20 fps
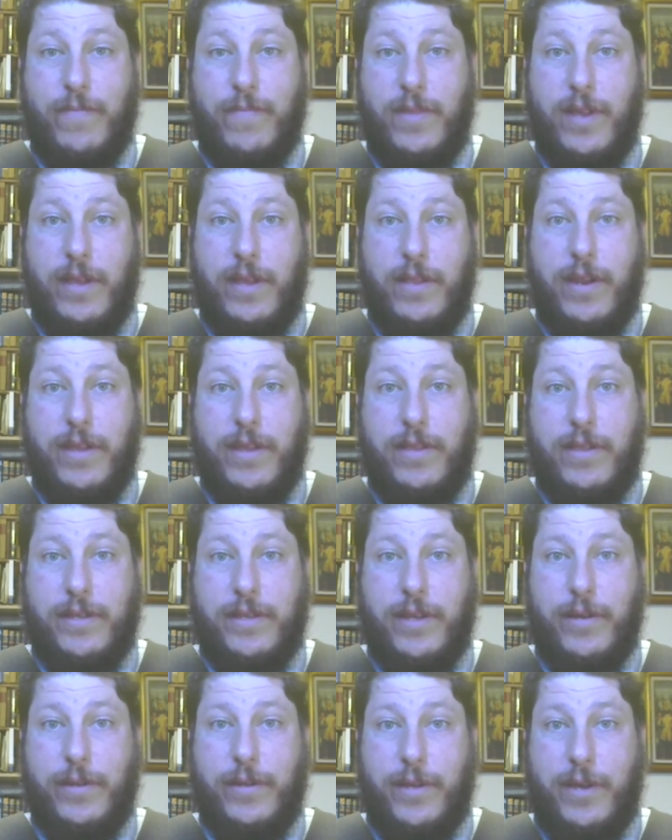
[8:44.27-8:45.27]
no, nothing's
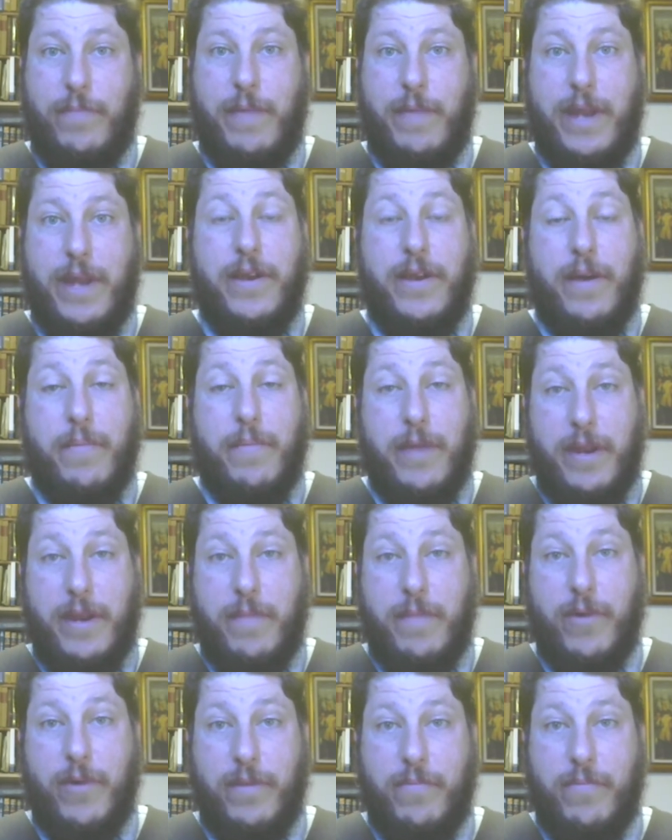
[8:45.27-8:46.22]
held in commendam anymore.